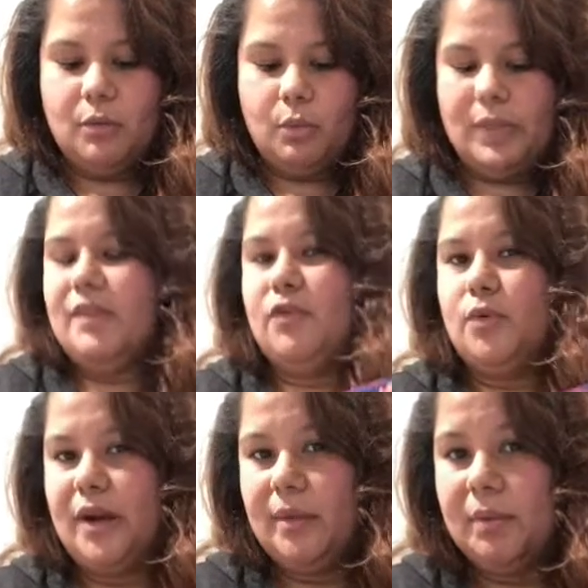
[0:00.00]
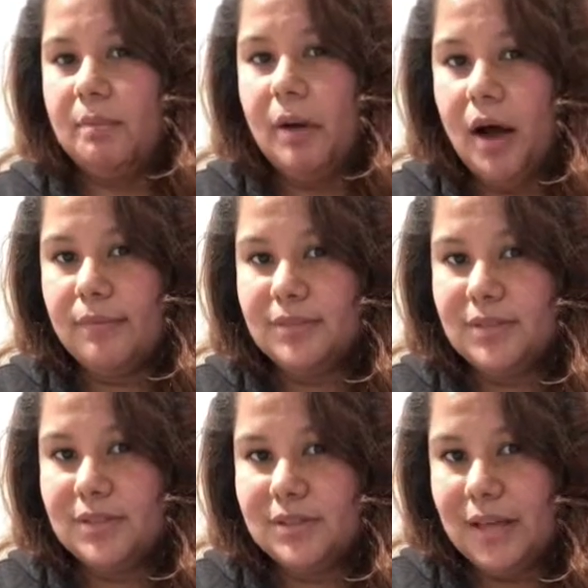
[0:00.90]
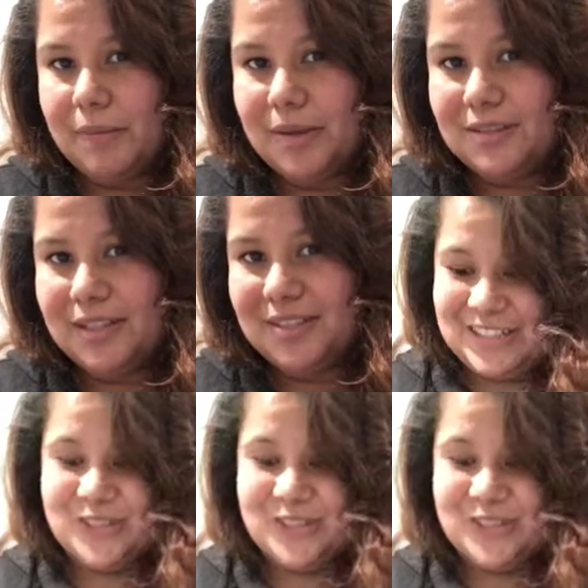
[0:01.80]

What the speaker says: when they've already been popped. Does that make sense?